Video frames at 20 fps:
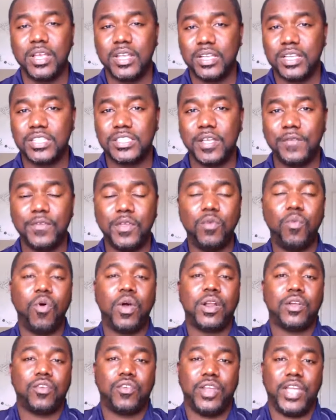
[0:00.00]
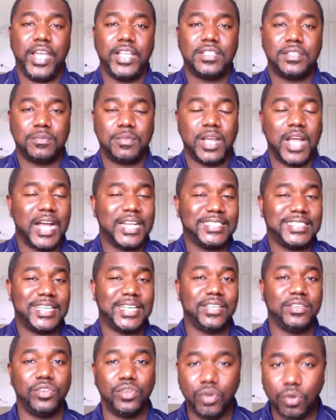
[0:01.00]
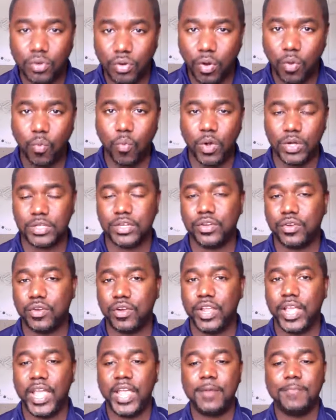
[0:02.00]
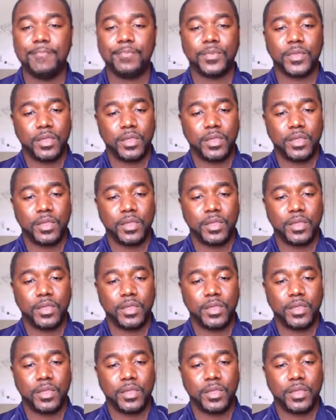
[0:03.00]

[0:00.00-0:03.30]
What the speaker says: Because if you want to create some content, you don't know what to create